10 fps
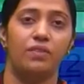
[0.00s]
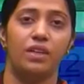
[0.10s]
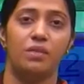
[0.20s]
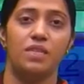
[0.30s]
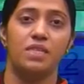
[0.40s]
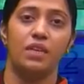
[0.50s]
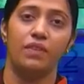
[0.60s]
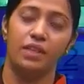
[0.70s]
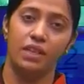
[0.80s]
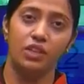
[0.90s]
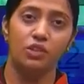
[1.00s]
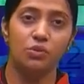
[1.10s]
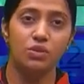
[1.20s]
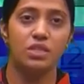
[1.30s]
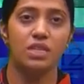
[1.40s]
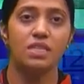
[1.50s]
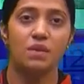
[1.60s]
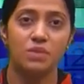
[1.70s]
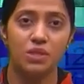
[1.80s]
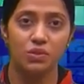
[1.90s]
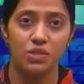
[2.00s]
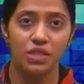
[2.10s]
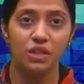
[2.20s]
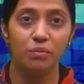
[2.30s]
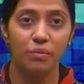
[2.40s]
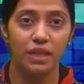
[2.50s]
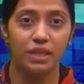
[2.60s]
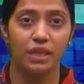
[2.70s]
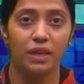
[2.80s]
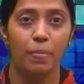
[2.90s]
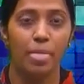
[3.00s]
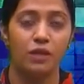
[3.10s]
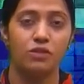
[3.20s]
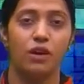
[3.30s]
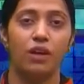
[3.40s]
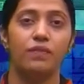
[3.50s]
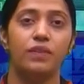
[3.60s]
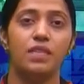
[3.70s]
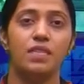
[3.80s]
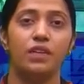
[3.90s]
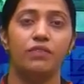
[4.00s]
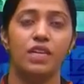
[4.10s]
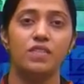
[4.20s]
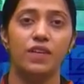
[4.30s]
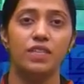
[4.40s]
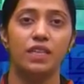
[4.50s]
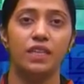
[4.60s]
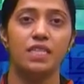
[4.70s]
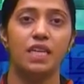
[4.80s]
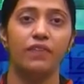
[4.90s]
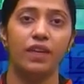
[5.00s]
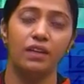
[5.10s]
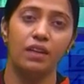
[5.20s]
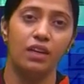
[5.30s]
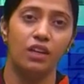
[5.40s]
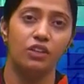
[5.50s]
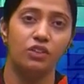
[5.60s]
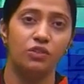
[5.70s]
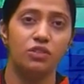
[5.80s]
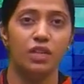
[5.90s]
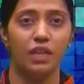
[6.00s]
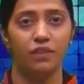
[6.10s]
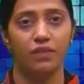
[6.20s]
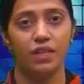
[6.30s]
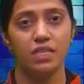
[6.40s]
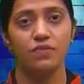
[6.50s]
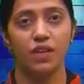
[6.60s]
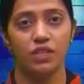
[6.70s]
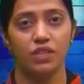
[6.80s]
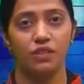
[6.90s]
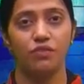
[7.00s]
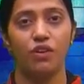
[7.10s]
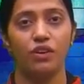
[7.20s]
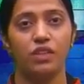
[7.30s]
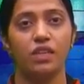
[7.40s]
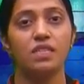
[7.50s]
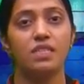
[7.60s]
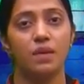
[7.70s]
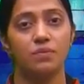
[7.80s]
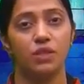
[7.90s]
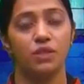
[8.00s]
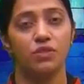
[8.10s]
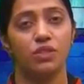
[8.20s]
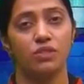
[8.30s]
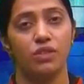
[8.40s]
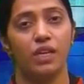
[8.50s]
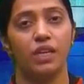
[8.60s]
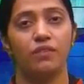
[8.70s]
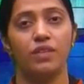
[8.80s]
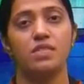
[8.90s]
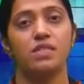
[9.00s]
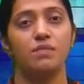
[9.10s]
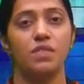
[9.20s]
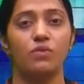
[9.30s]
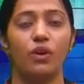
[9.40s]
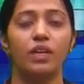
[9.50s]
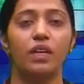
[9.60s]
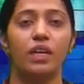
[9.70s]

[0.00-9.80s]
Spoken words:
term is given there, use the substitution method. So if it is inverse function is given, use the inverse function for the substitution. So here inverse term is what?